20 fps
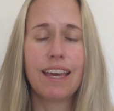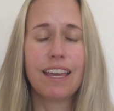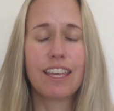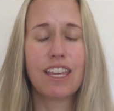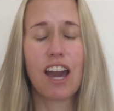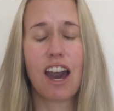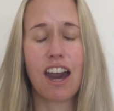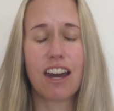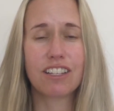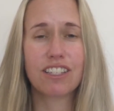
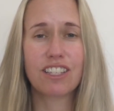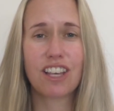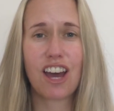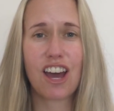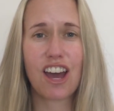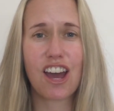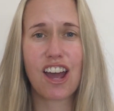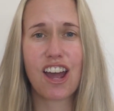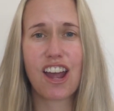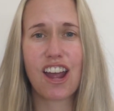Yeah, so
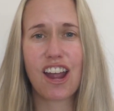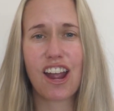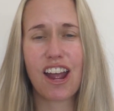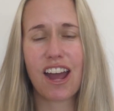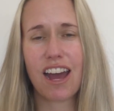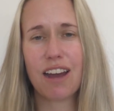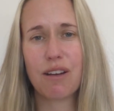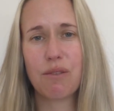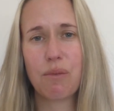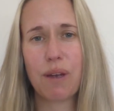
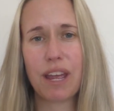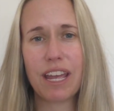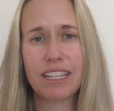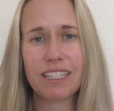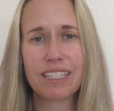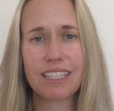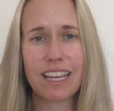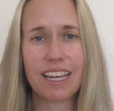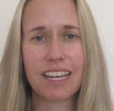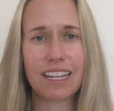I
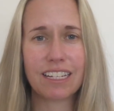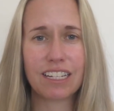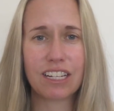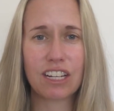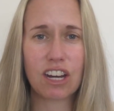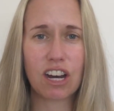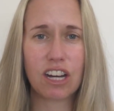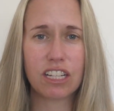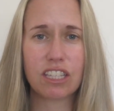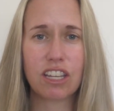went
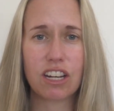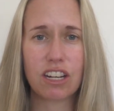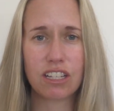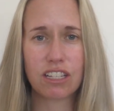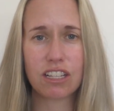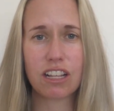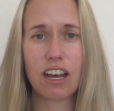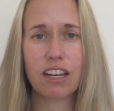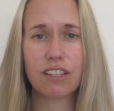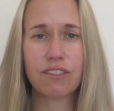and got
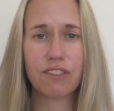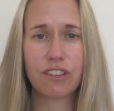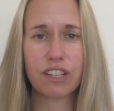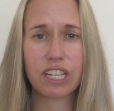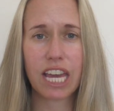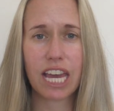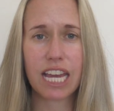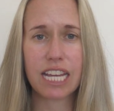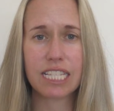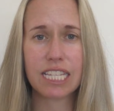those last few
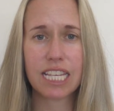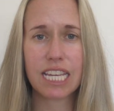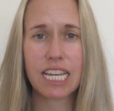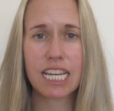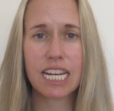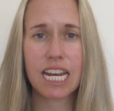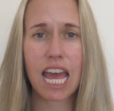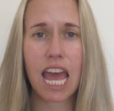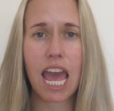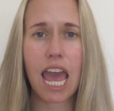Ks
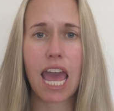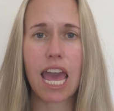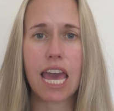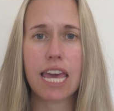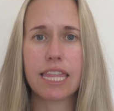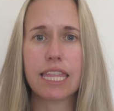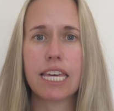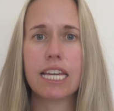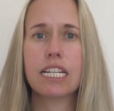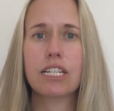in
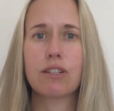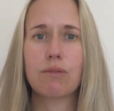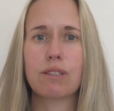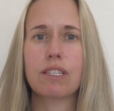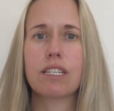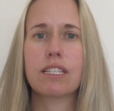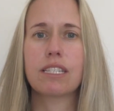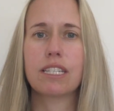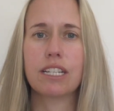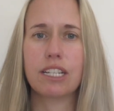and then it was
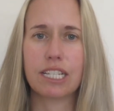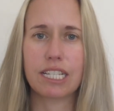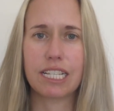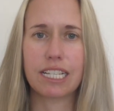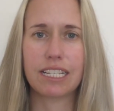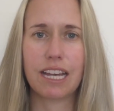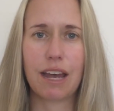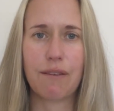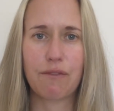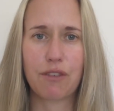
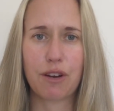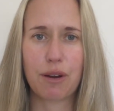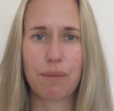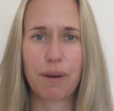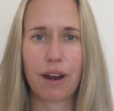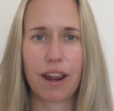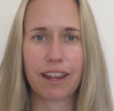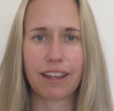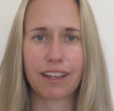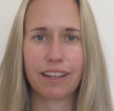seriously time for a
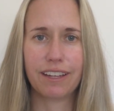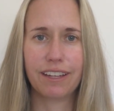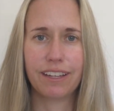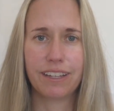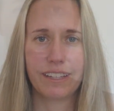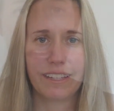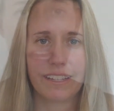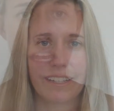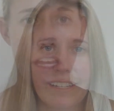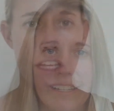break.
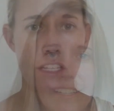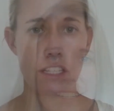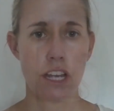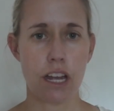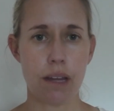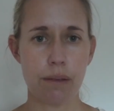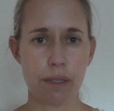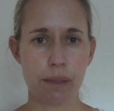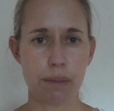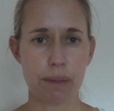So
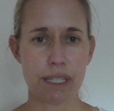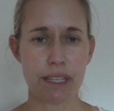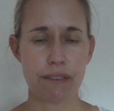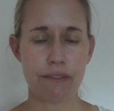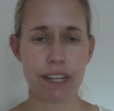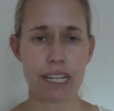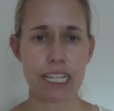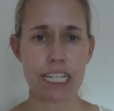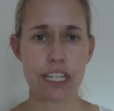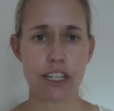I'm
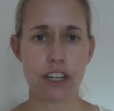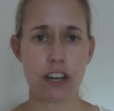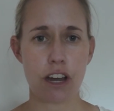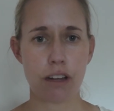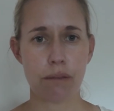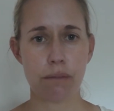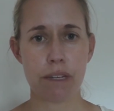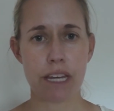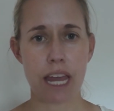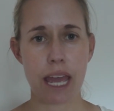specifically
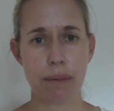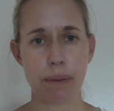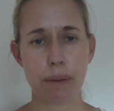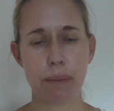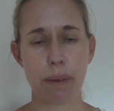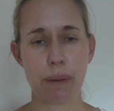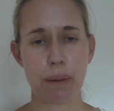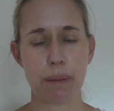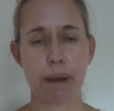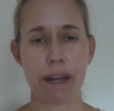not
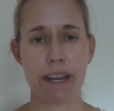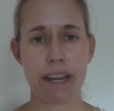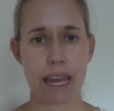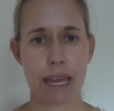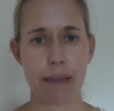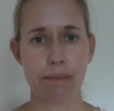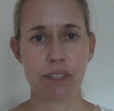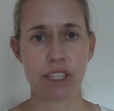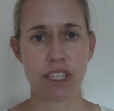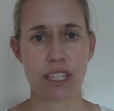naming people by
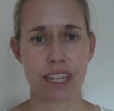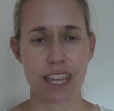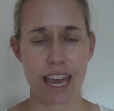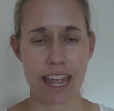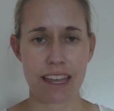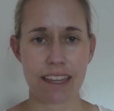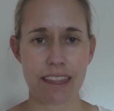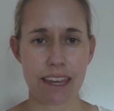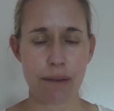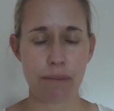names to
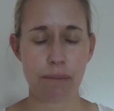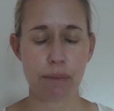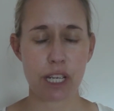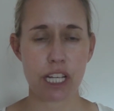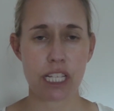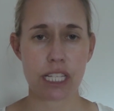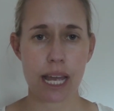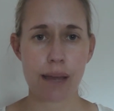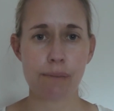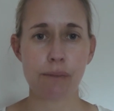thank them
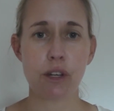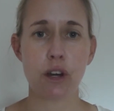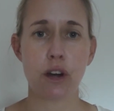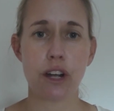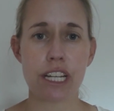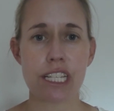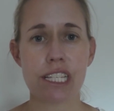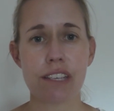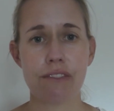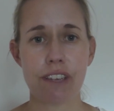because I'm
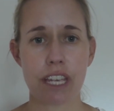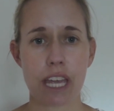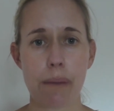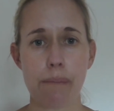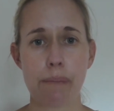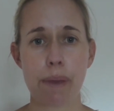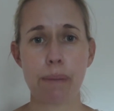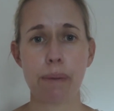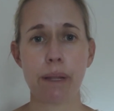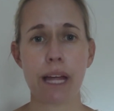going to
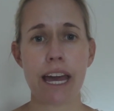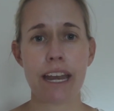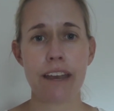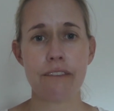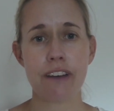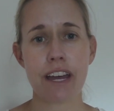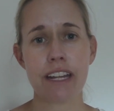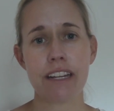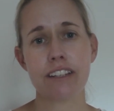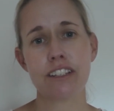forget people, and
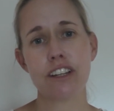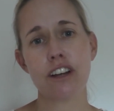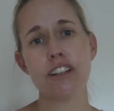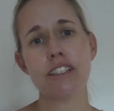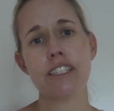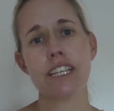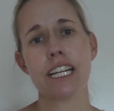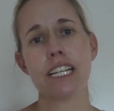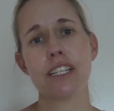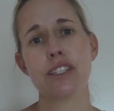if I
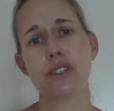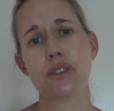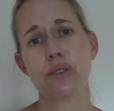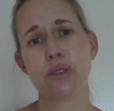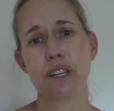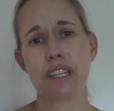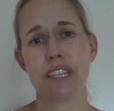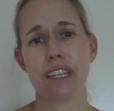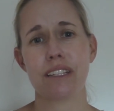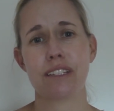don't tell a
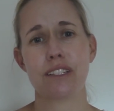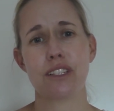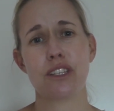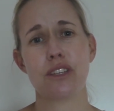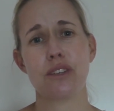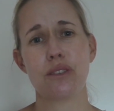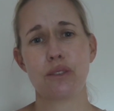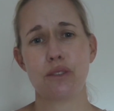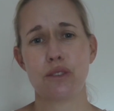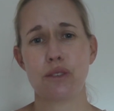story that
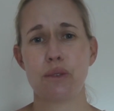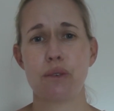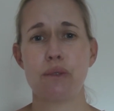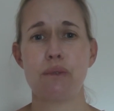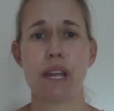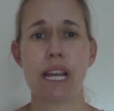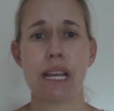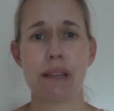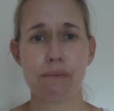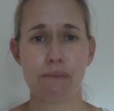you thought you were
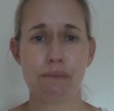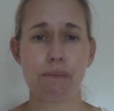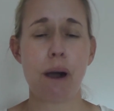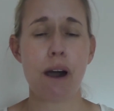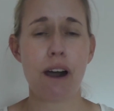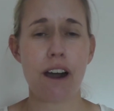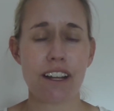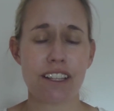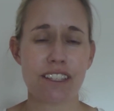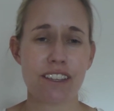really
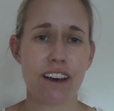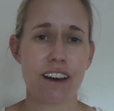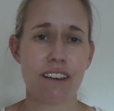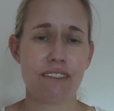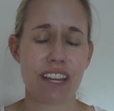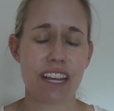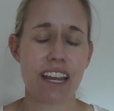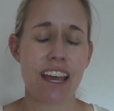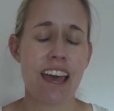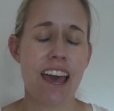part
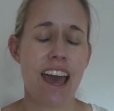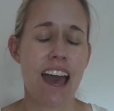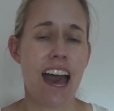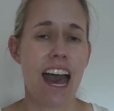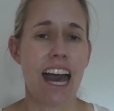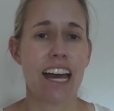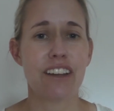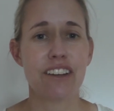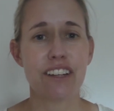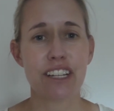of and
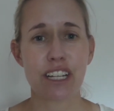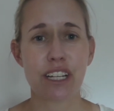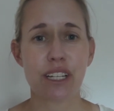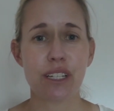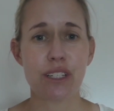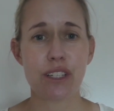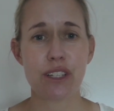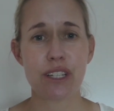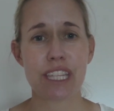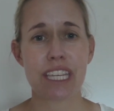I don't
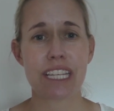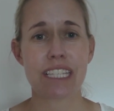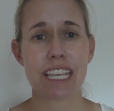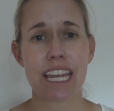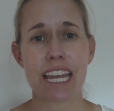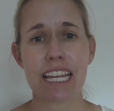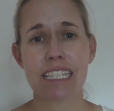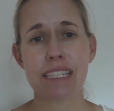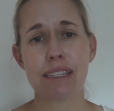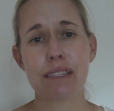include you in things,
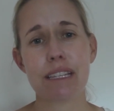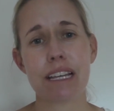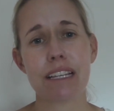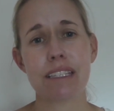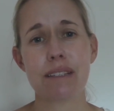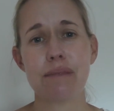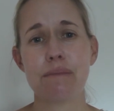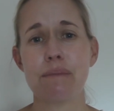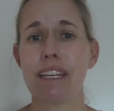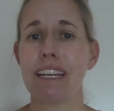it
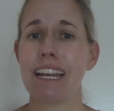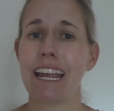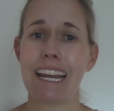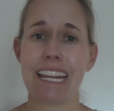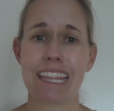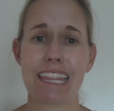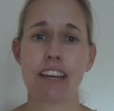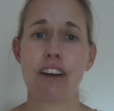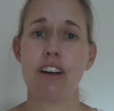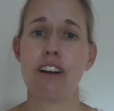doesn't mean
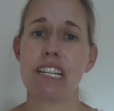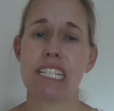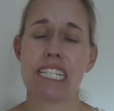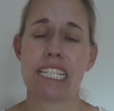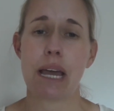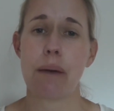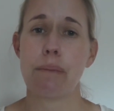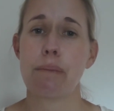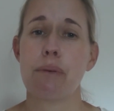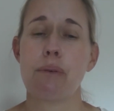anything,
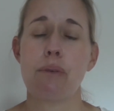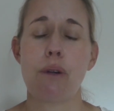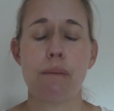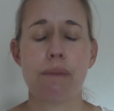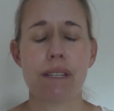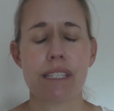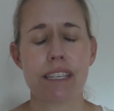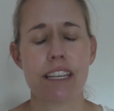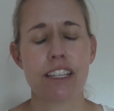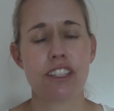honestly, I
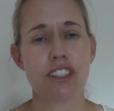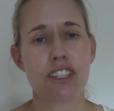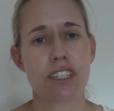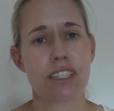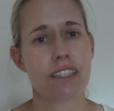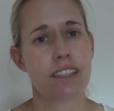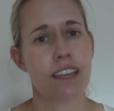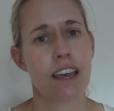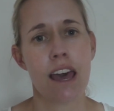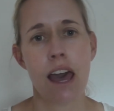promise. It's
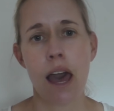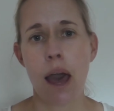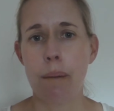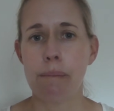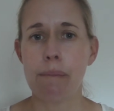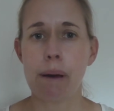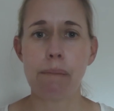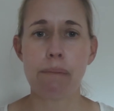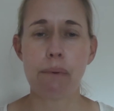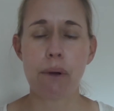just
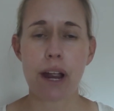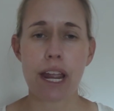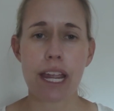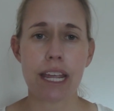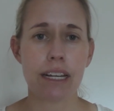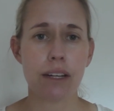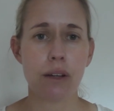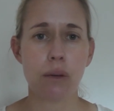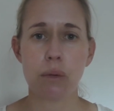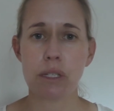my
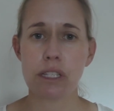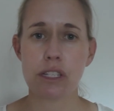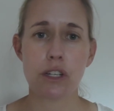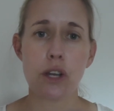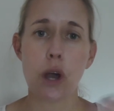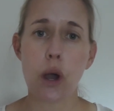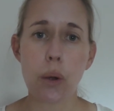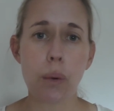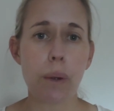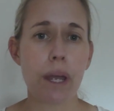brain was
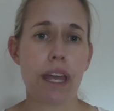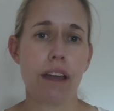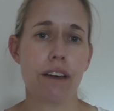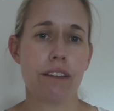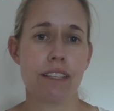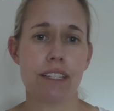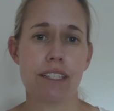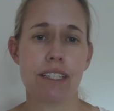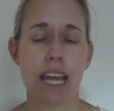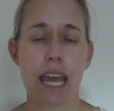nowhere
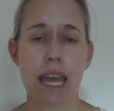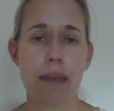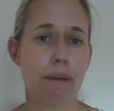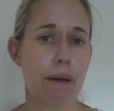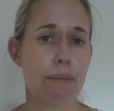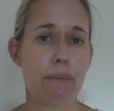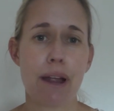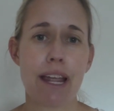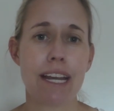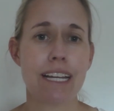on the day.
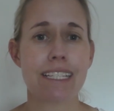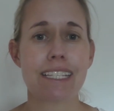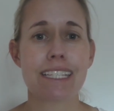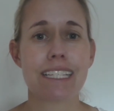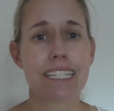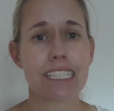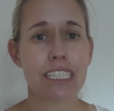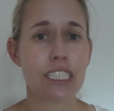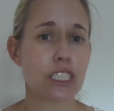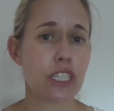My brain is
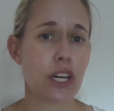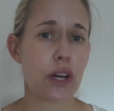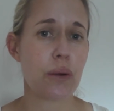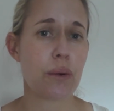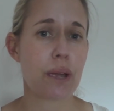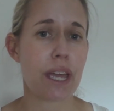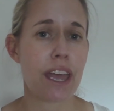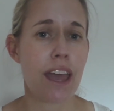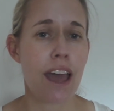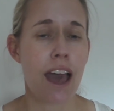still
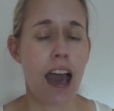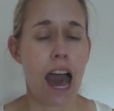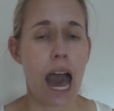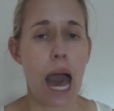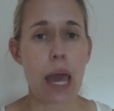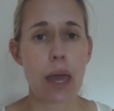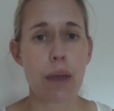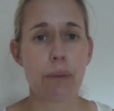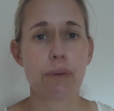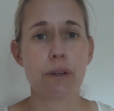nowhere.
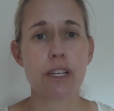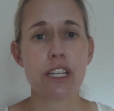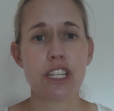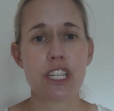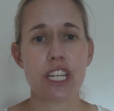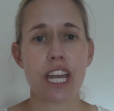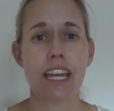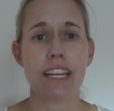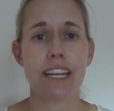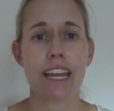I
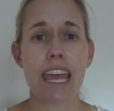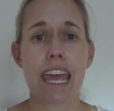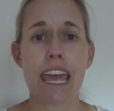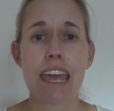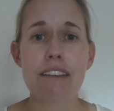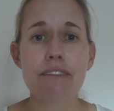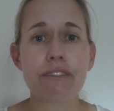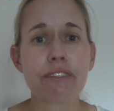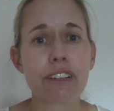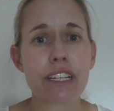appreciate
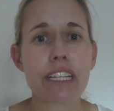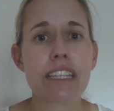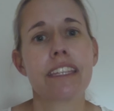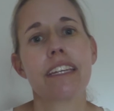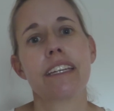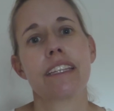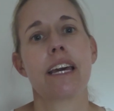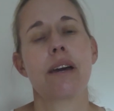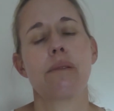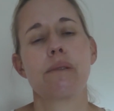
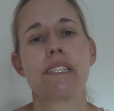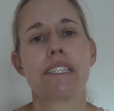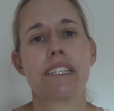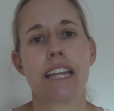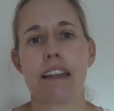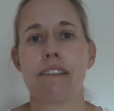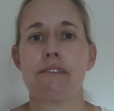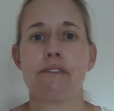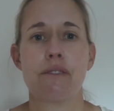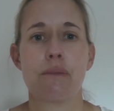everything that was
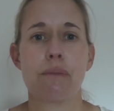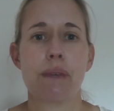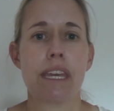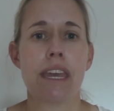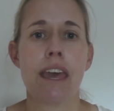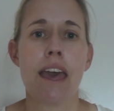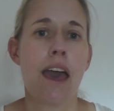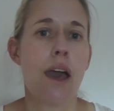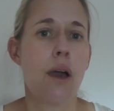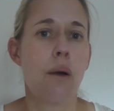done for
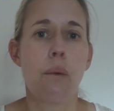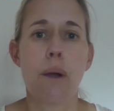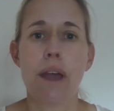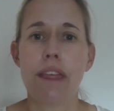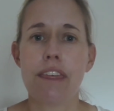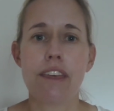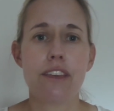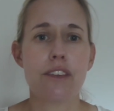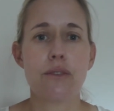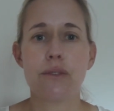me.
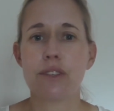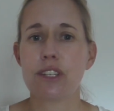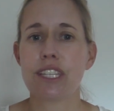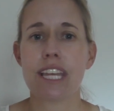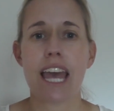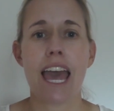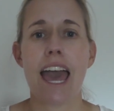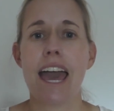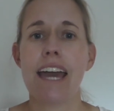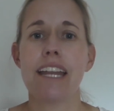Whether you
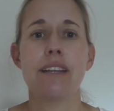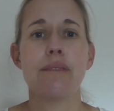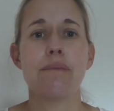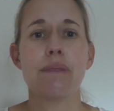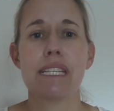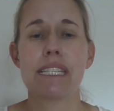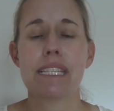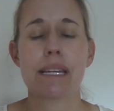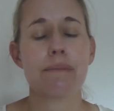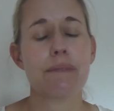just handed
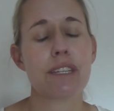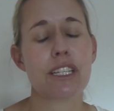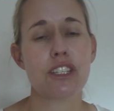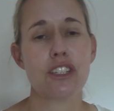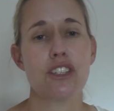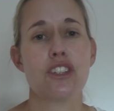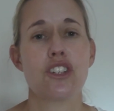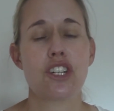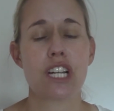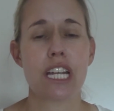me something
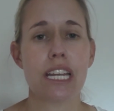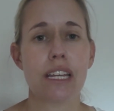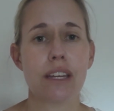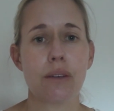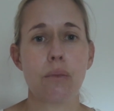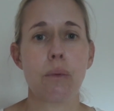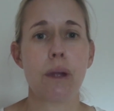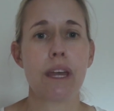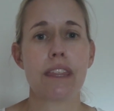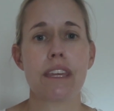to drink,
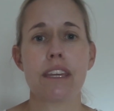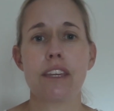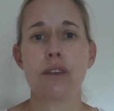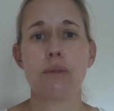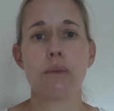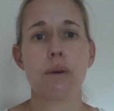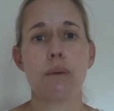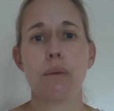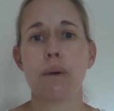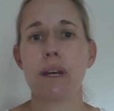whether
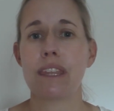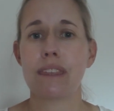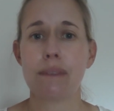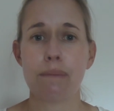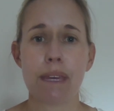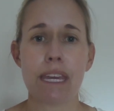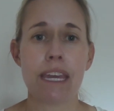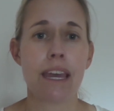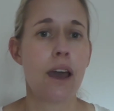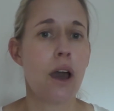you were with
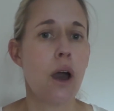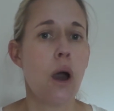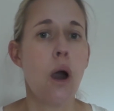me,